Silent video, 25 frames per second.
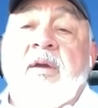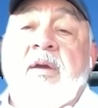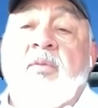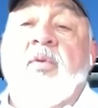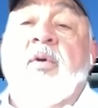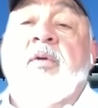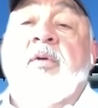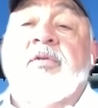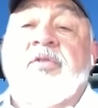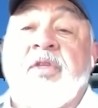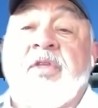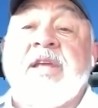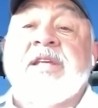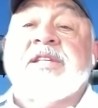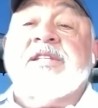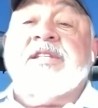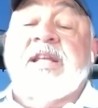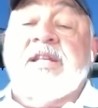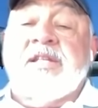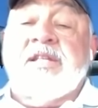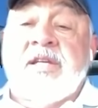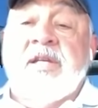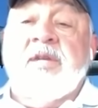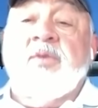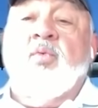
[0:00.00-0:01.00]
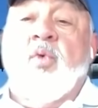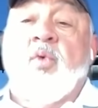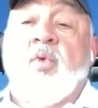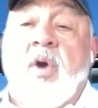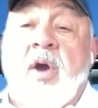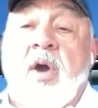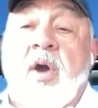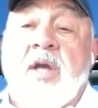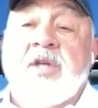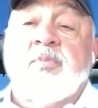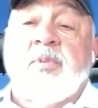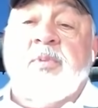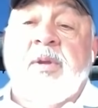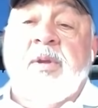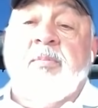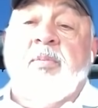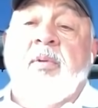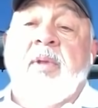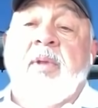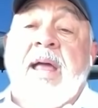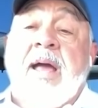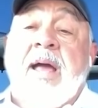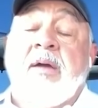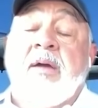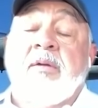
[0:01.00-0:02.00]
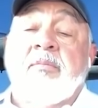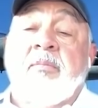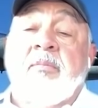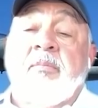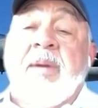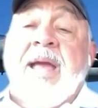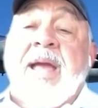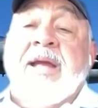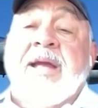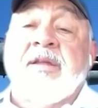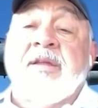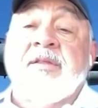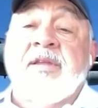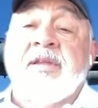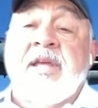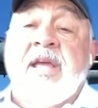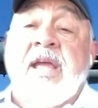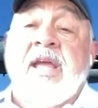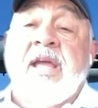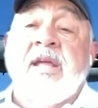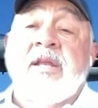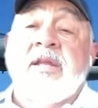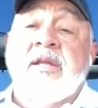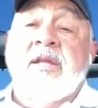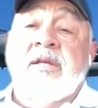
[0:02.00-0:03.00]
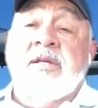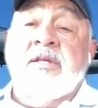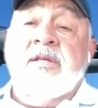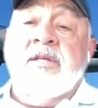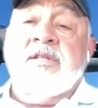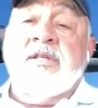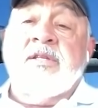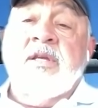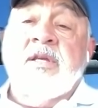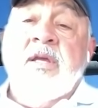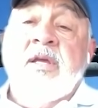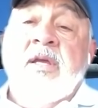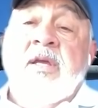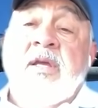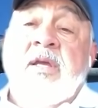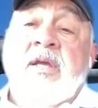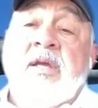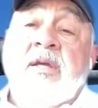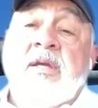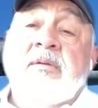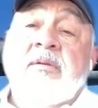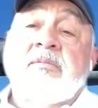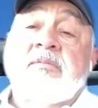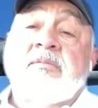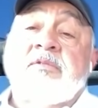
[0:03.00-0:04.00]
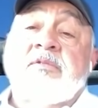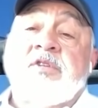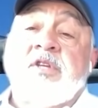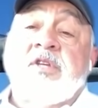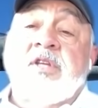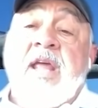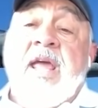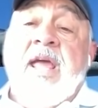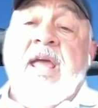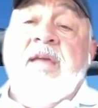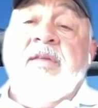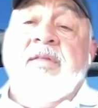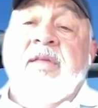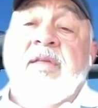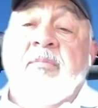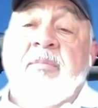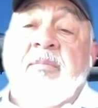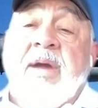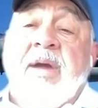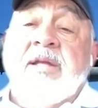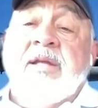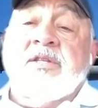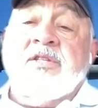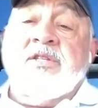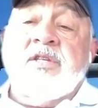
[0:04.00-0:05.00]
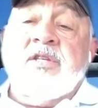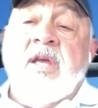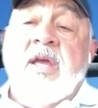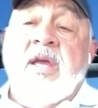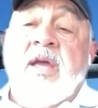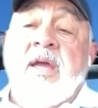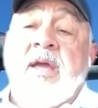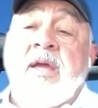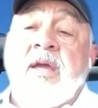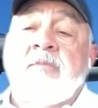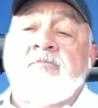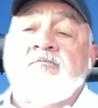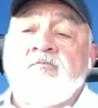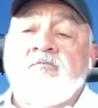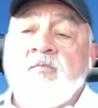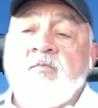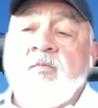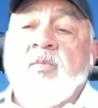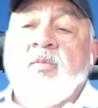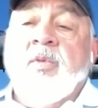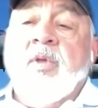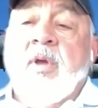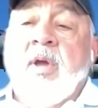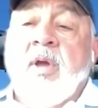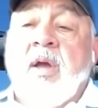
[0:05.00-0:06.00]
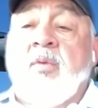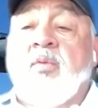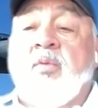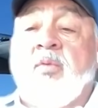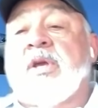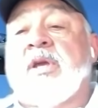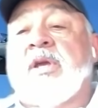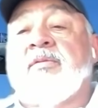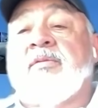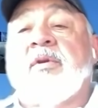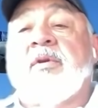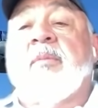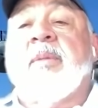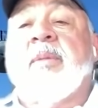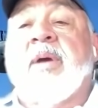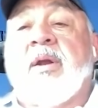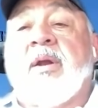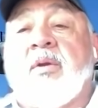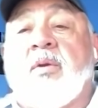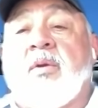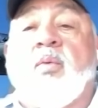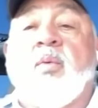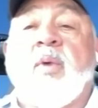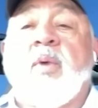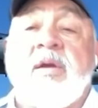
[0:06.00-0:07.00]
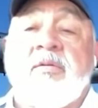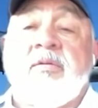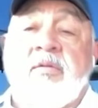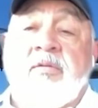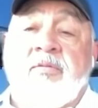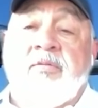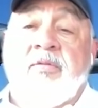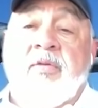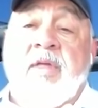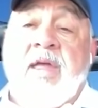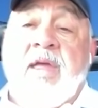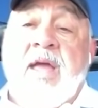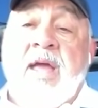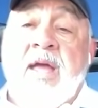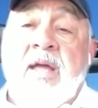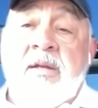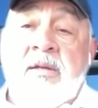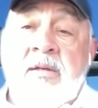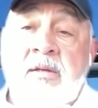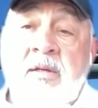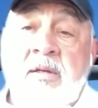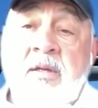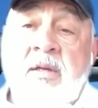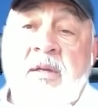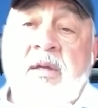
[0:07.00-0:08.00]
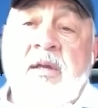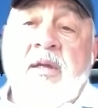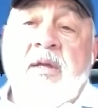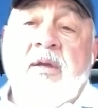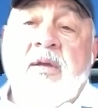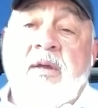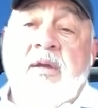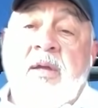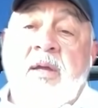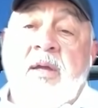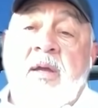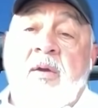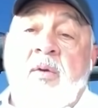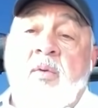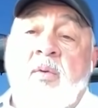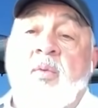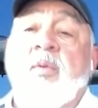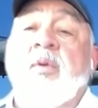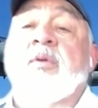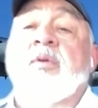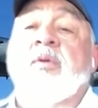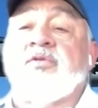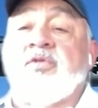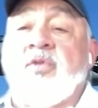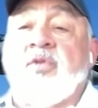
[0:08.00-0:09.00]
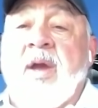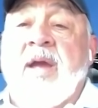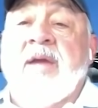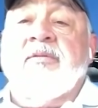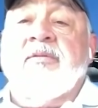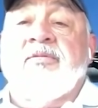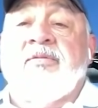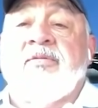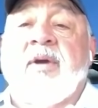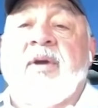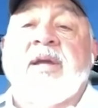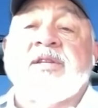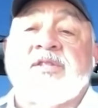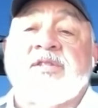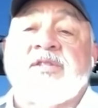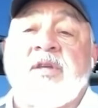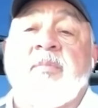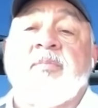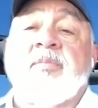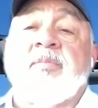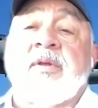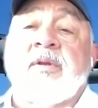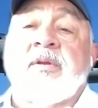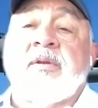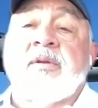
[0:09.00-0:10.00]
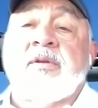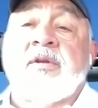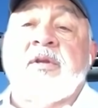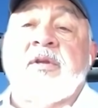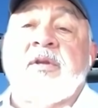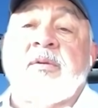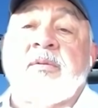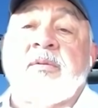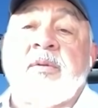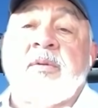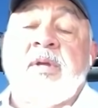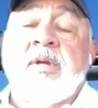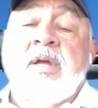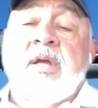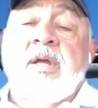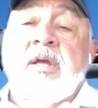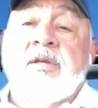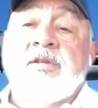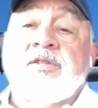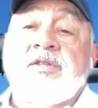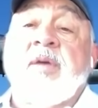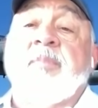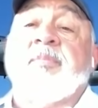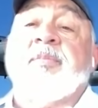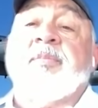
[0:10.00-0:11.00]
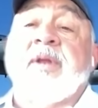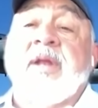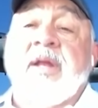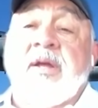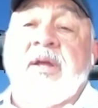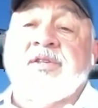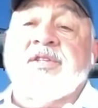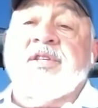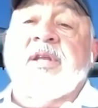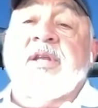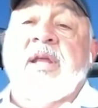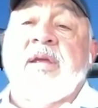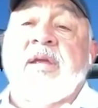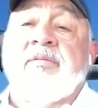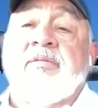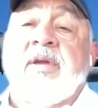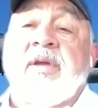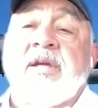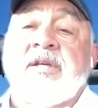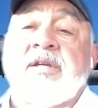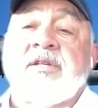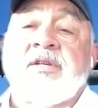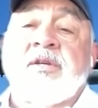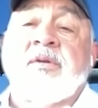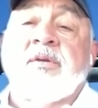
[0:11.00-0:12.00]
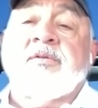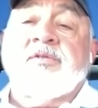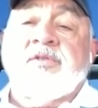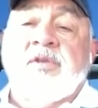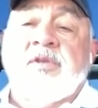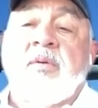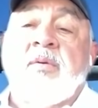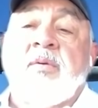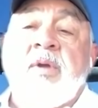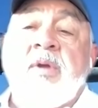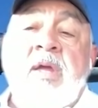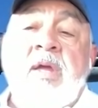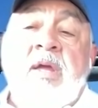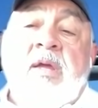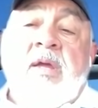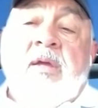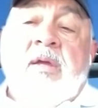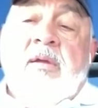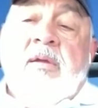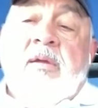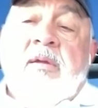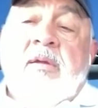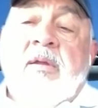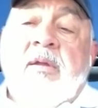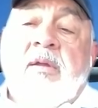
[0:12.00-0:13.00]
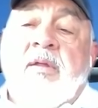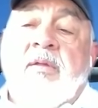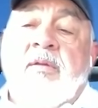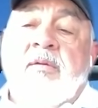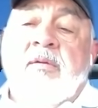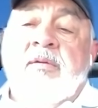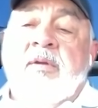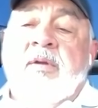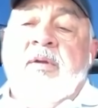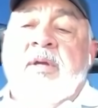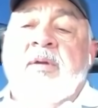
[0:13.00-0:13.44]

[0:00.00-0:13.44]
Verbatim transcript: well, things that did wash people out back in the eighties, today they might say, oh, we'll give you a medical waiver for that. Uh, we'll try and find something, you know, something else in aviation, you know. So, uh, you